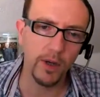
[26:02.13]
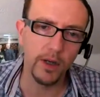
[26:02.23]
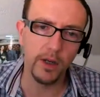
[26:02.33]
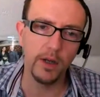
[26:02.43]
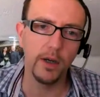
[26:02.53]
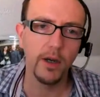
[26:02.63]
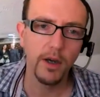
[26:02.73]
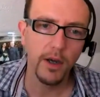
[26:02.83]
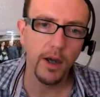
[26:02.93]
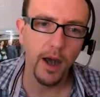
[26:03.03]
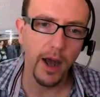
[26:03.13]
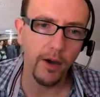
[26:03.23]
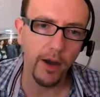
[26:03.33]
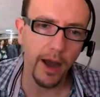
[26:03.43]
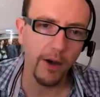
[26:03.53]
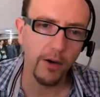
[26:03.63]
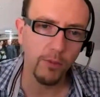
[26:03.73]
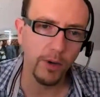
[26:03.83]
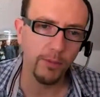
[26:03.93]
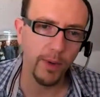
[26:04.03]
can
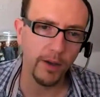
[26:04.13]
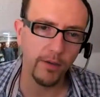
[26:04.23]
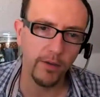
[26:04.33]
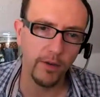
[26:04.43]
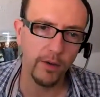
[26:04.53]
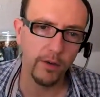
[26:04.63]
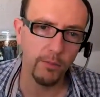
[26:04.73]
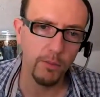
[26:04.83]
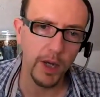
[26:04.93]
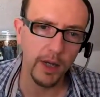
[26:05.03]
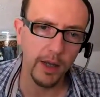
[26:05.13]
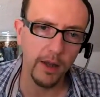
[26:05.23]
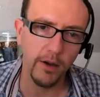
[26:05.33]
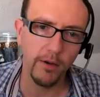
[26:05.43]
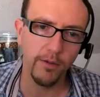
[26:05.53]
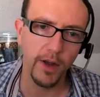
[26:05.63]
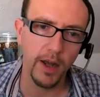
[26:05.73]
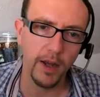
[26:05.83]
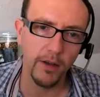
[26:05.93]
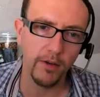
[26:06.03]
we best meet that
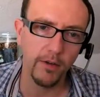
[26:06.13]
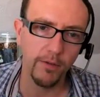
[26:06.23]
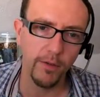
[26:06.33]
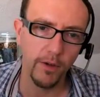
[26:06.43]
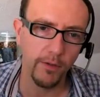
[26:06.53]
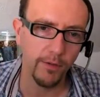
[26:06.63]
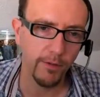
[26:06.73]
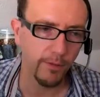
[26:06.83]
overhead of